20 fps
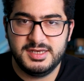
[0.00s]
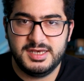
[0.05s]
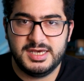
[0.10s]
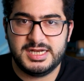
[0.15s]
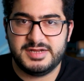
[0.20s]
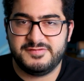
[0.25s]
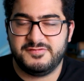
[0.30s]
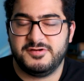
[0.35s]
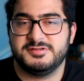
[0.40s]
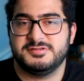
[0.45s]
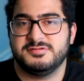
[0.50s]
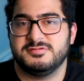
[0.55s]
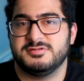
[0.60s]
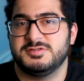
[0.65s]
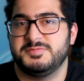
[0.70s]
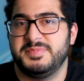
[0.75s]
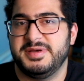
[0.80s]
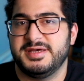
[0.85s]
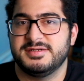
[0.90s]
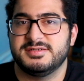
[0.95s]
And I've also
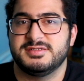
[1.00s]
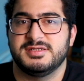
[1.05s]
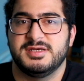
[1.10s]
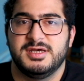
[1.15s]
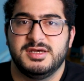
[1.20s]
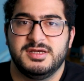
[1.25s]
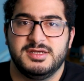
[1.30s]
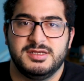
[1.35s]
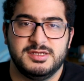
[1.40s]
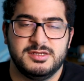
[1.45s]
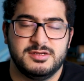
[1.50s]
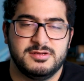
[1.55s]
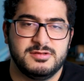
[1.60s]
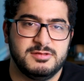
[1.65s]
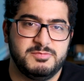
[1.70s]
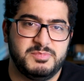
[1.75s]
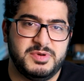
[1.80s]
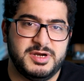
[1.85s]
spent, you know,